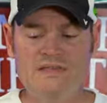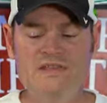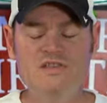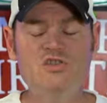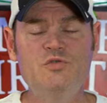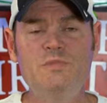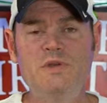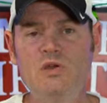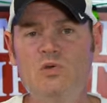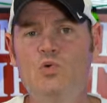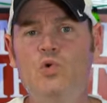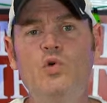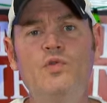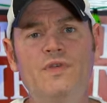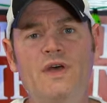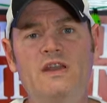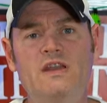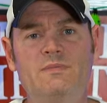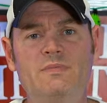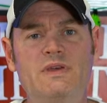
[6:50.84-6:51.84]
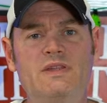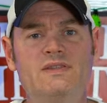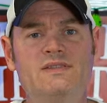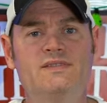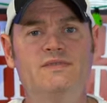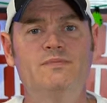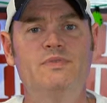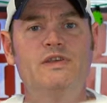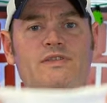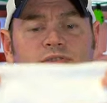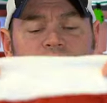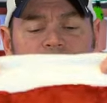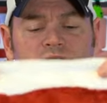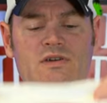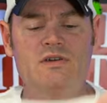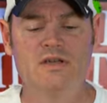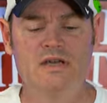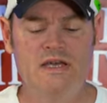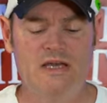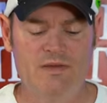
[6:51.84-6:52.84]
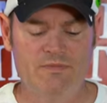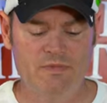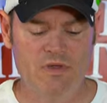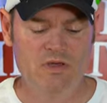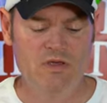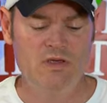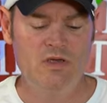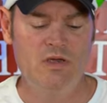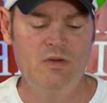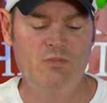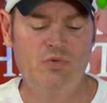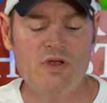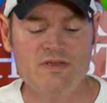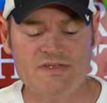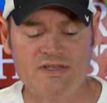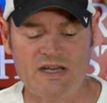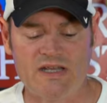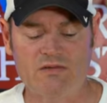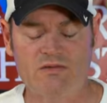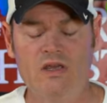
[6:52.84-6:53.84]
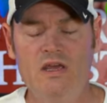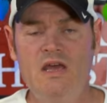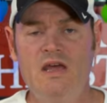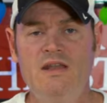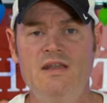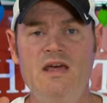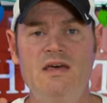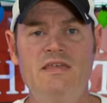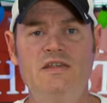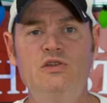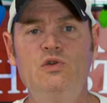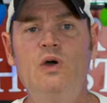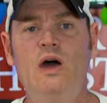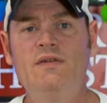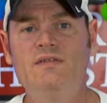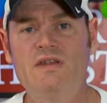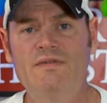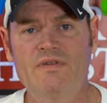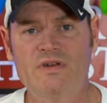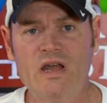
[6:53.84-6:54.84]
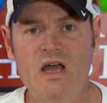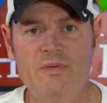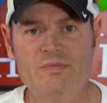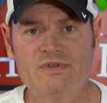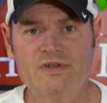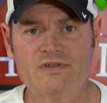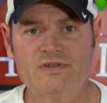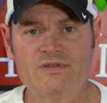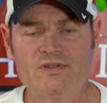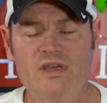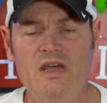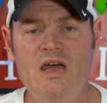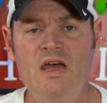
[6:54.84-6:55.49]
this would be a cool thing to put, put their um, present in. Now they do have different options.